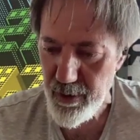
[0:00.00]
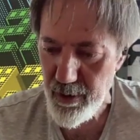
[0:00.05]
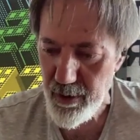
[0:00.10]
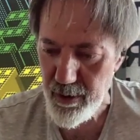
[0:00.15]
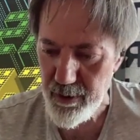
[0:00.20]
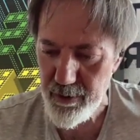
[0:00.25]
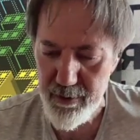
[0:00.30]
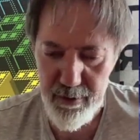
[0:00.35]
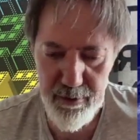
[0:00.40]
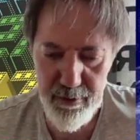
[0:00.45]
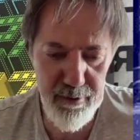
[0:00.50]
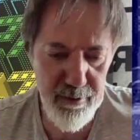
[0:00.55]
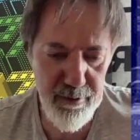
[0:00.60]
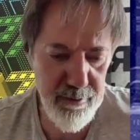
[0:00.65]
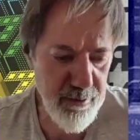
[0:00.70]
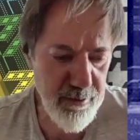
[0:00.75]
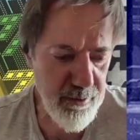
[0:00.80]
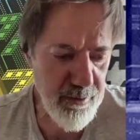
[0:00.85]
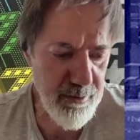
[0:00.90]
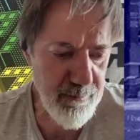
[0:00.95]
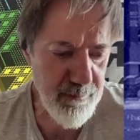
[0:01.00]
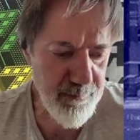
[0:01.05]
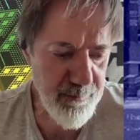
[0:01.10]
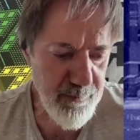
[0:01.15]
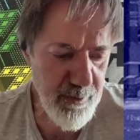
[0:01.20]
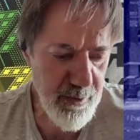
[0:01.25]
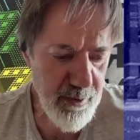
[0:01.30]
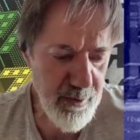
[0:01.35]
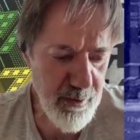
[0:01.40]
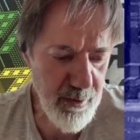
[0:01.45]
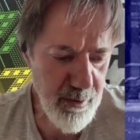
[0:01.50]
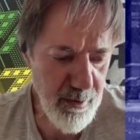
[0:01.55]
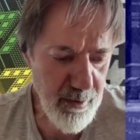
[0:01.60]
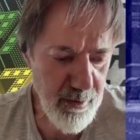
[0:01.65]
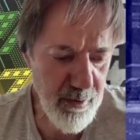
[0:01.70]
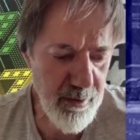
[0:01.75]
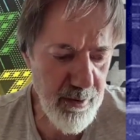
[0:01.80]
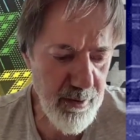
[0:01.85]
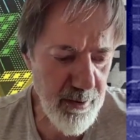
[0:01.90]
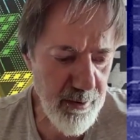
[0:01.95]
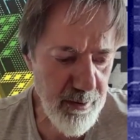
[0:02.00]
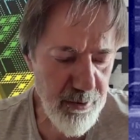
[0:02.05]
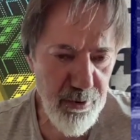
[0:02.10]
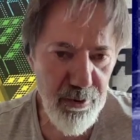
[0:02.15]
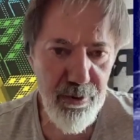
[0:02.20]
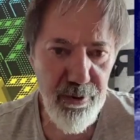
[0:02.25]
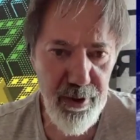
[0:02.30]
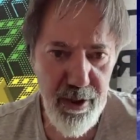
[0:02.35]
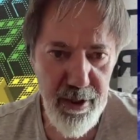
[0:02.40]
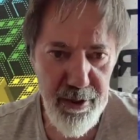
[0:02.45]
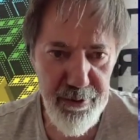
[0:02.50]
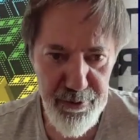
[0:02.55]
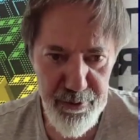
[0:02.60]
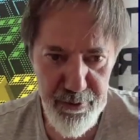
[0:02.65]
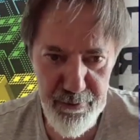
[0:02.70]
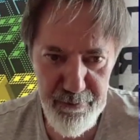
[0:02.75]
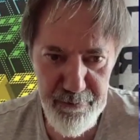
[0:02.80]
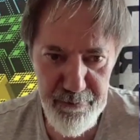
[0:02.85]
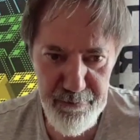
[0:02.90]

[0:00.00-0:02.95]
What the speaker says: until the year 2000.